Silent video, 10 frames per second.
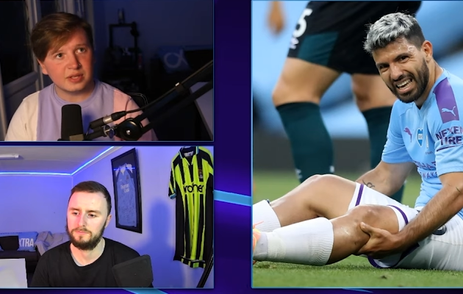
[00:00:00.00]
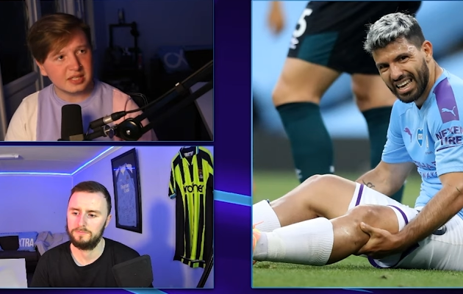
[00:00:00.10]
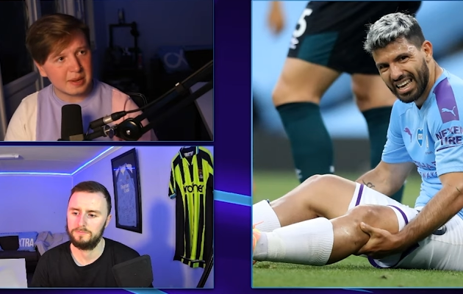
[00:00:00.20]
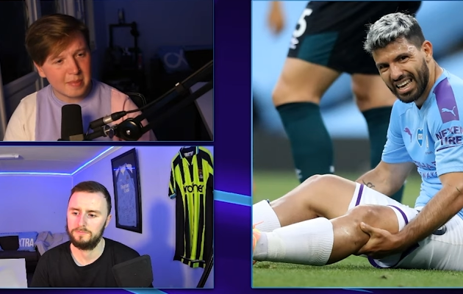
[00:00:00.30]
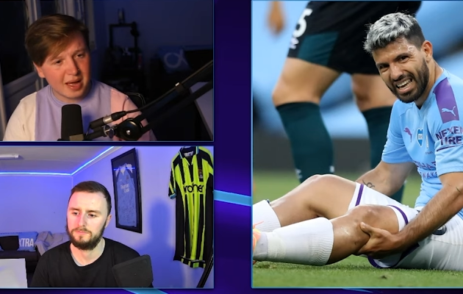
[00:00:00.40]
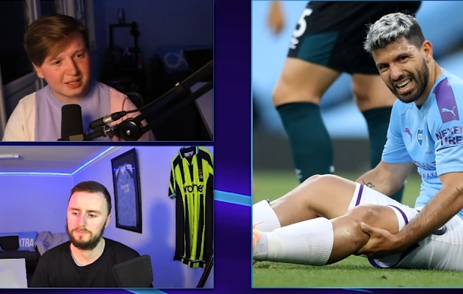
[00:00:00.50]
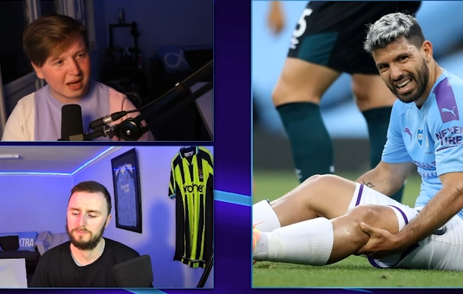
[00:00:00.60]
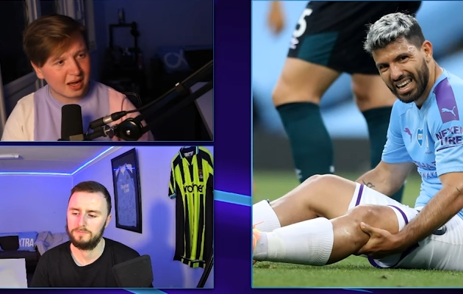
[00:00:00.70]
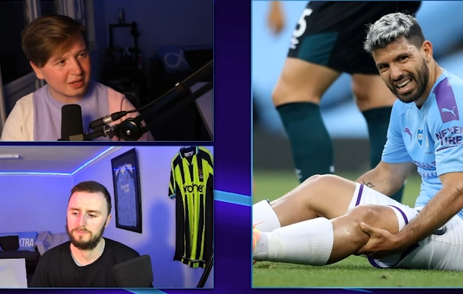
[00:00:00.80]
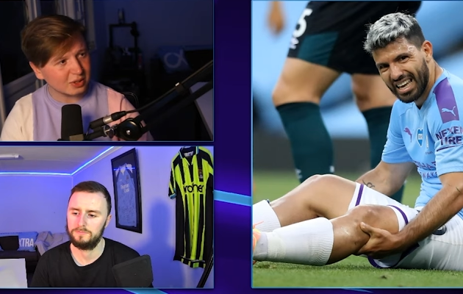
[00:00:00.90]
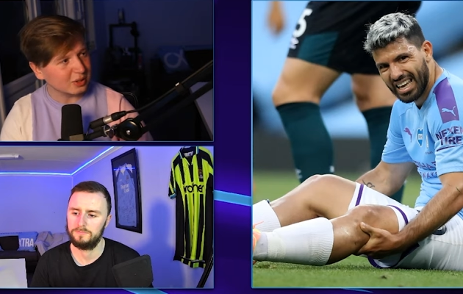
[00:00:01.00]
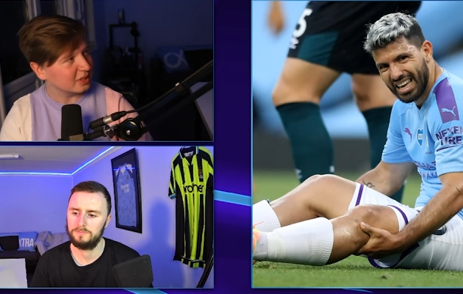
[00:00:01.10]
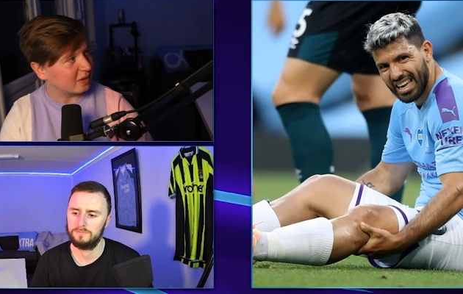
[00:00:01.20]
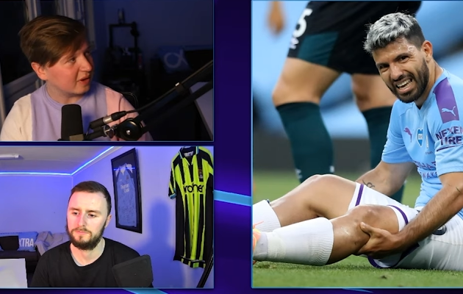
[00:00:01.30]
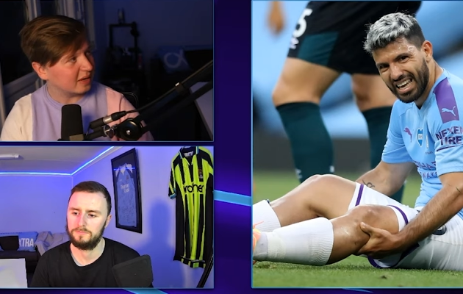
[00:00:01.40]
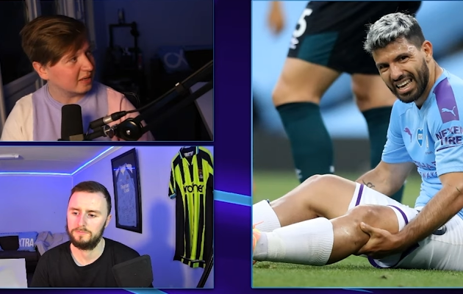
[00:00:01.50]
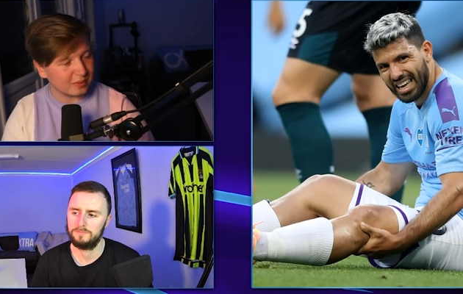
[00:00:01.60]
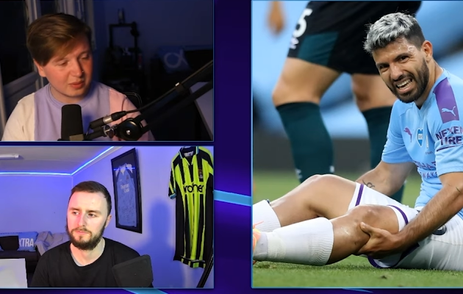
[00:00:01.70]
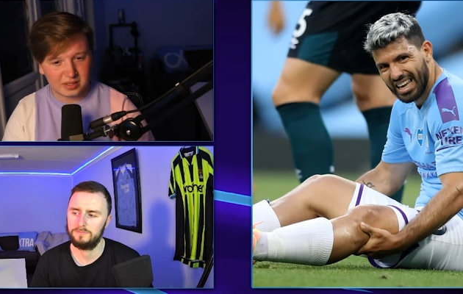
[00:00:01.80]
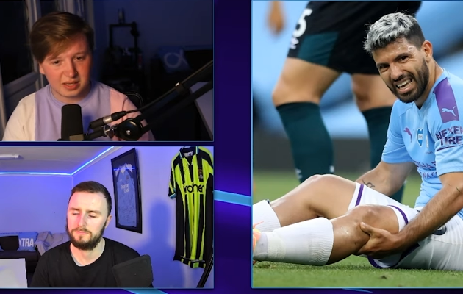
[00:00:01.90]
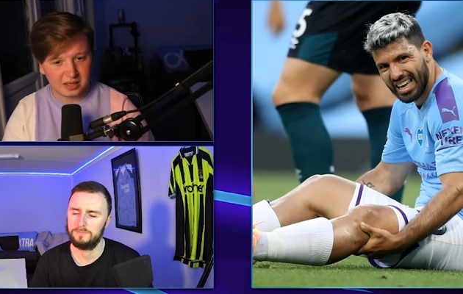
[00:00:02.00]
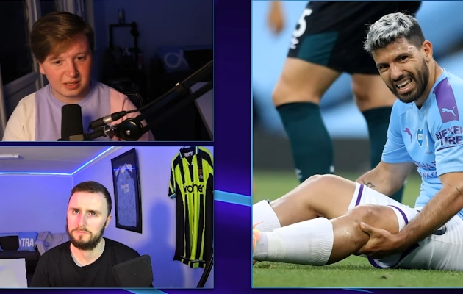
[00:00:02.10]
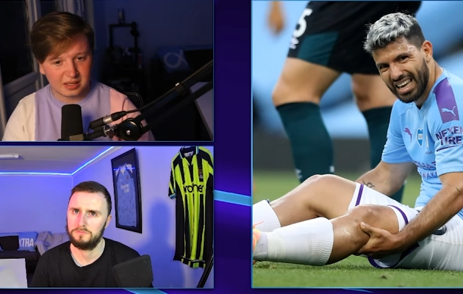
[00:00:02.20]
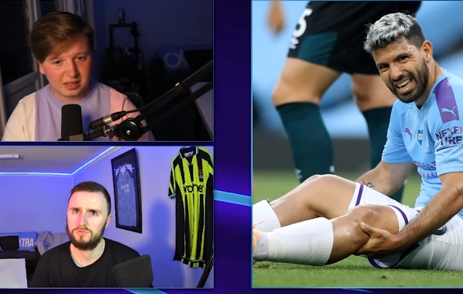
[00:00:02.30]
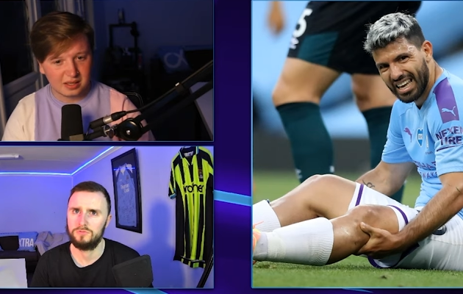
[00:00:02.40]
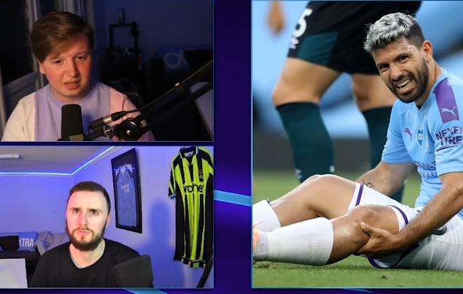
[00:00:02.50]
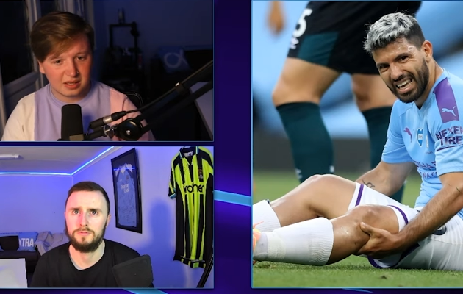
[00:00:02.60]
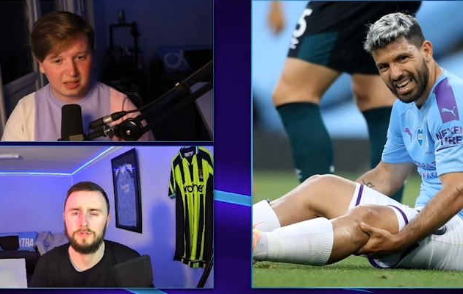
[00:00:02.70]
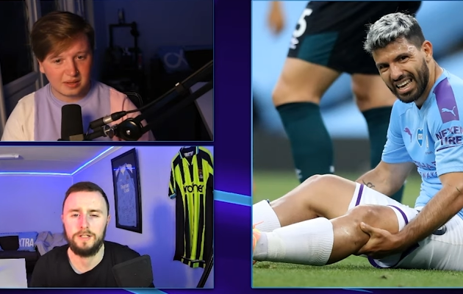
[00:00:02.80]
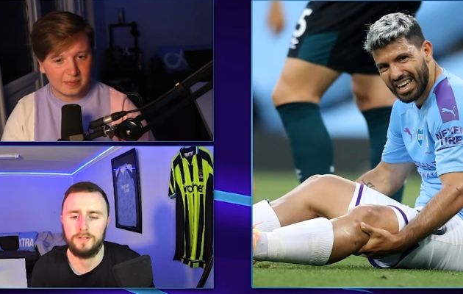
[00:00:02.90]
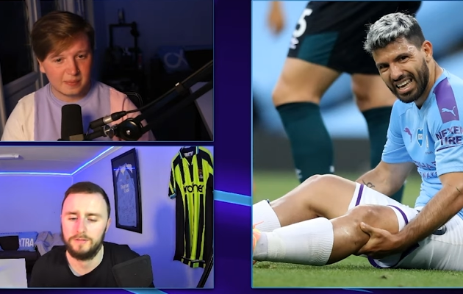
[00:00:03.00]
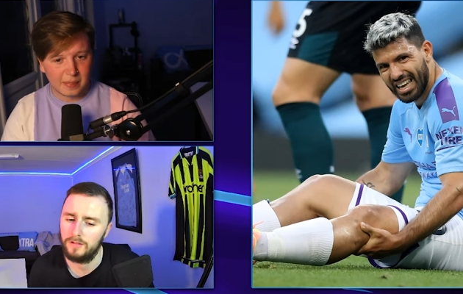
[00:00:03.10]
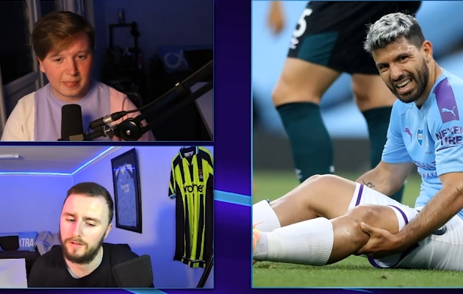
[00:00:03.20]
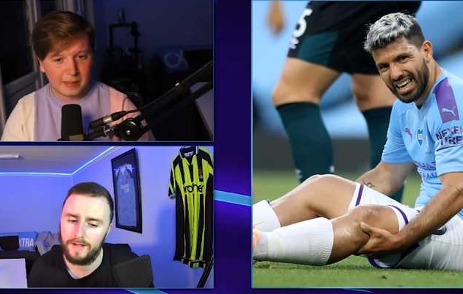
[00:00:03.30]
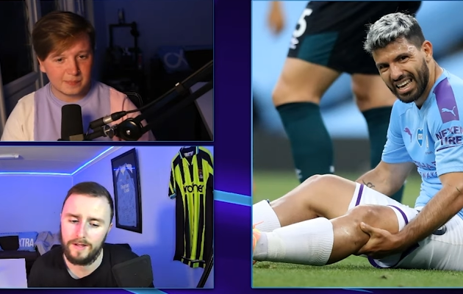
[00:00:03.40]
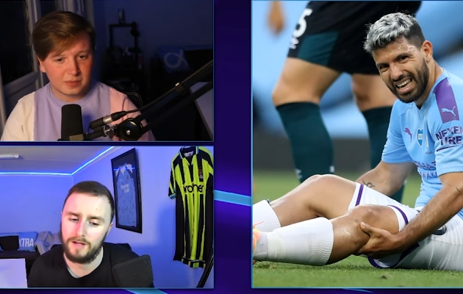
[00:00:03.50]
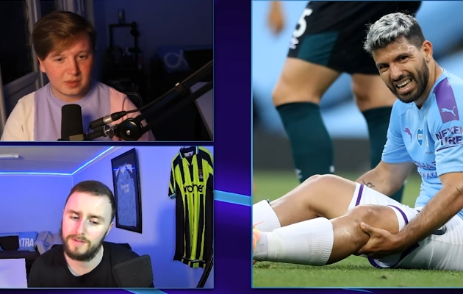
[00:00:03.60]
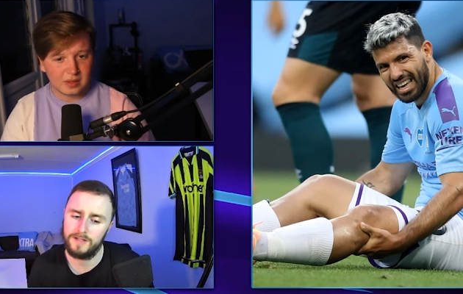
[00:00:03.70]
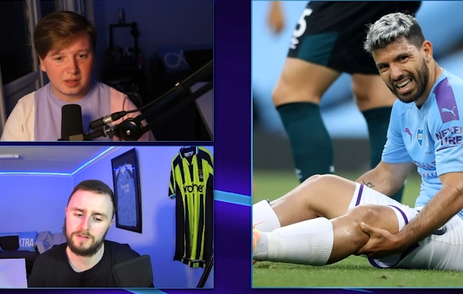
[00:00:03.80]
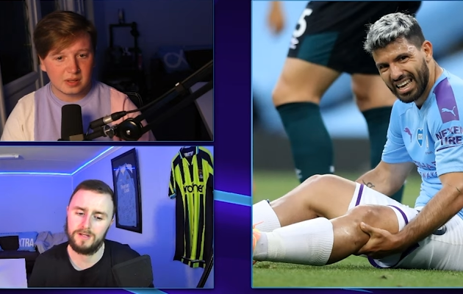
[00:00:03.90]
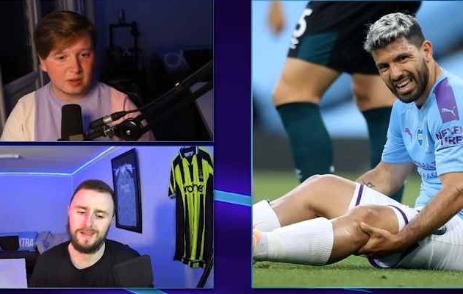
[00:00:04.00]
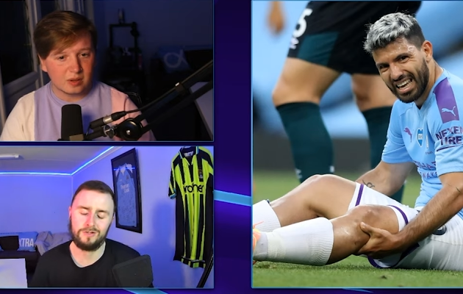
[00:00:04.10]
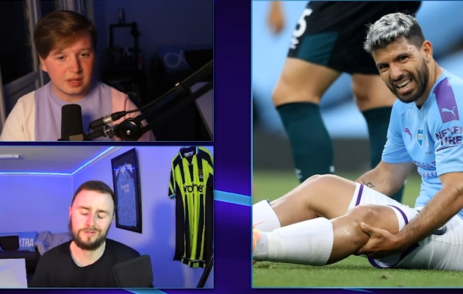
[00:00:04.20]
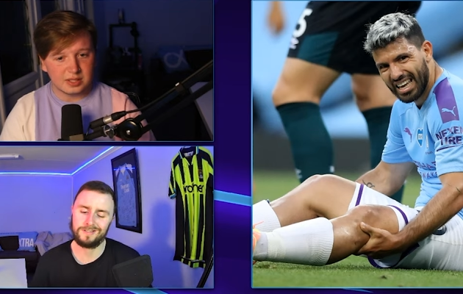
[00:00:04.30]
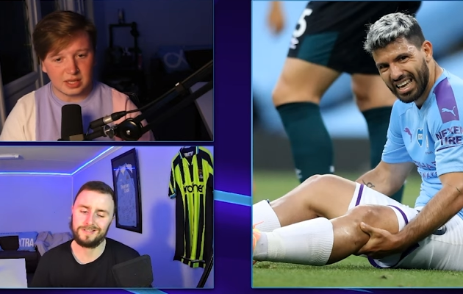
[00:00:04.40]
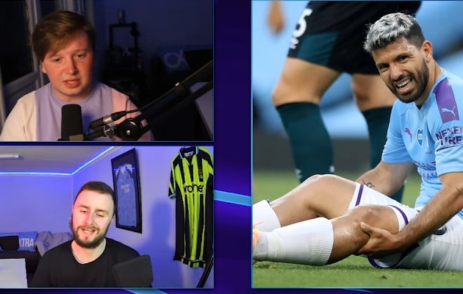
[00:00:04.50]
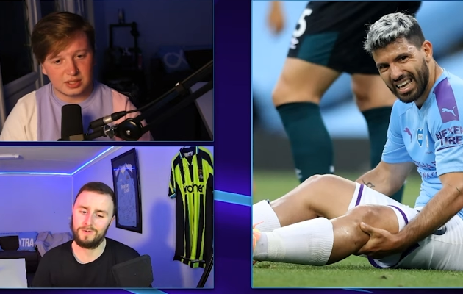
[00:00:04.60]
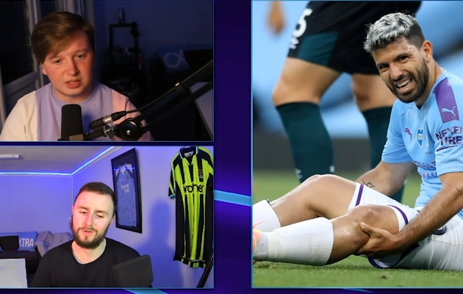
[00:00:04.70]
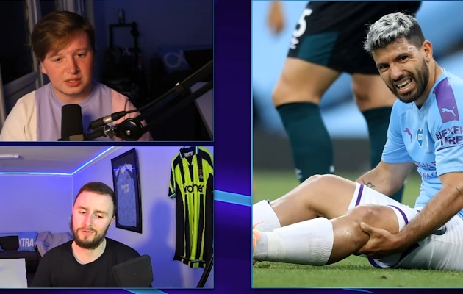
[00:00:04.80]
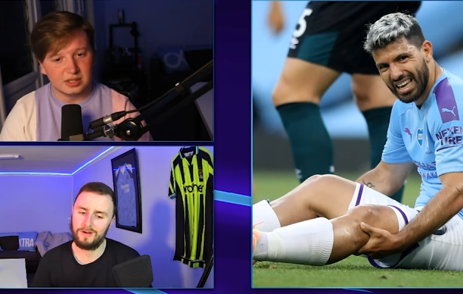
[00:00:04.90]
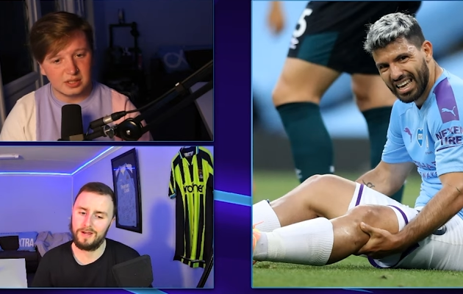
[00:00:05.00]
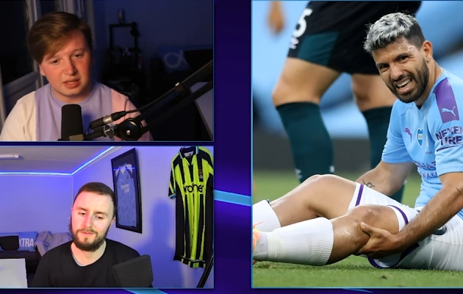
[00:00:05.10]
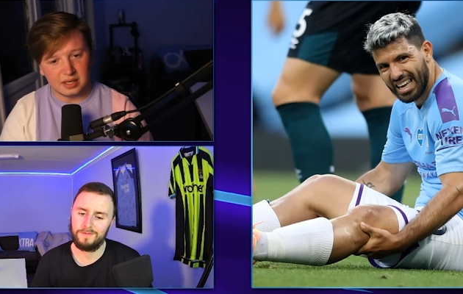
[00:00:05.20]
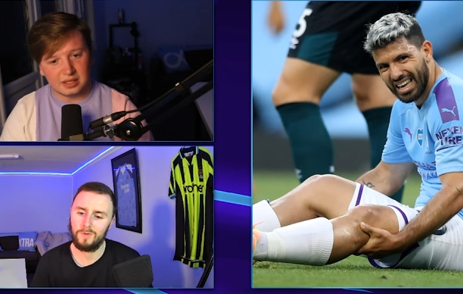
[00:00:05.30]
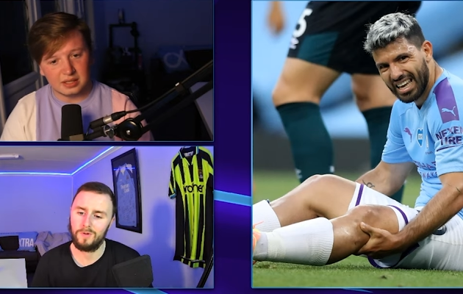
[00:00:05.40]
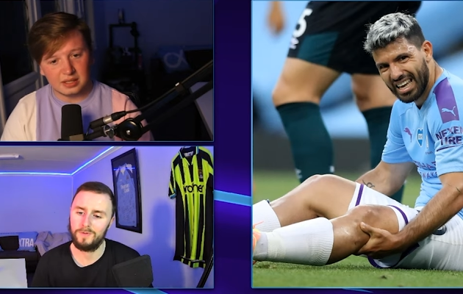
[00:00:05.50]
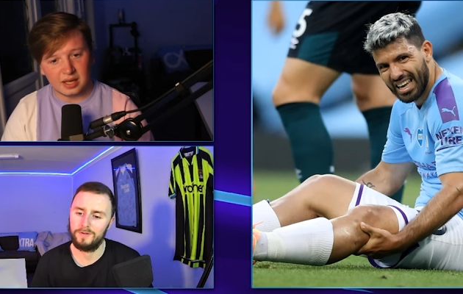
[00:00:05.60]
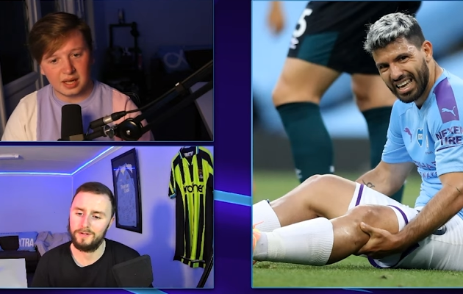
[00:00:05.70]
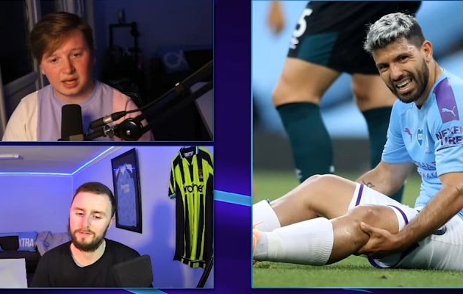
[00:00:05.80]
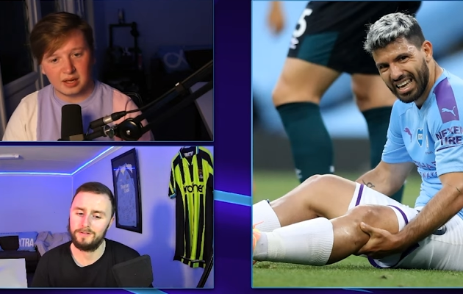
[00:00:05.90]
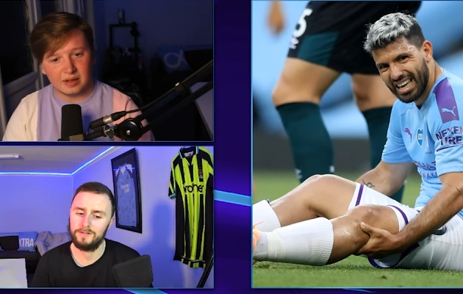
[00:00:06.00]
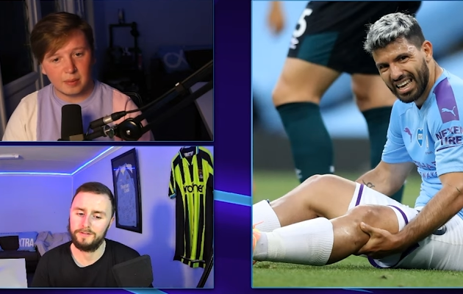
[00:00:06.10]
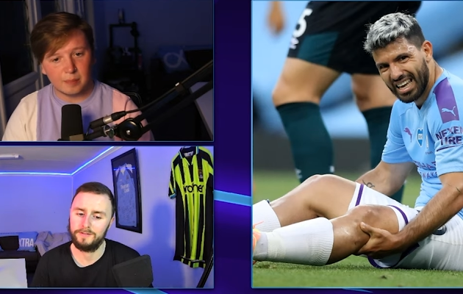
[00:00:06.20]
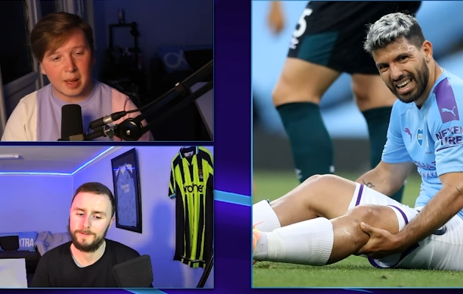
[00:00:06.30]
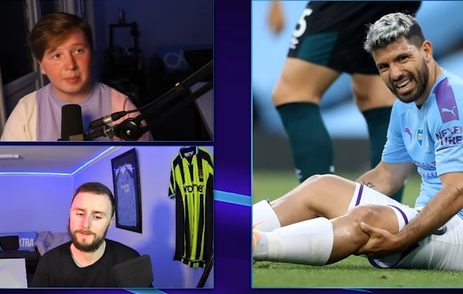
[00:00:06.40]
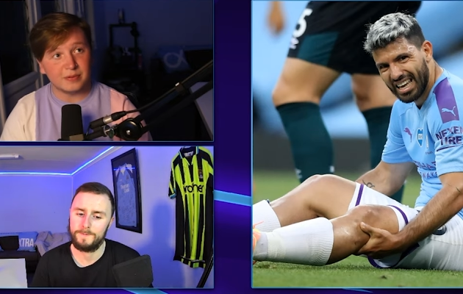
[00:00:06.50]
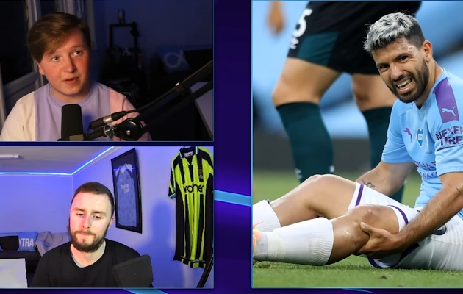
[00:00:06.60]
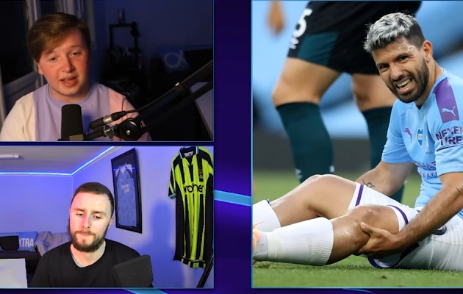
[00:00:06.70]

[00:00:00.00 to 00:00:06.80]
Speaker 1: did you say metatarsal? Is that right? Is that what he said?
Speaker 2: I don't know. I mean, it doesn't it's, sound great from what we're yeah, hearing.
Speaker 1: Pep's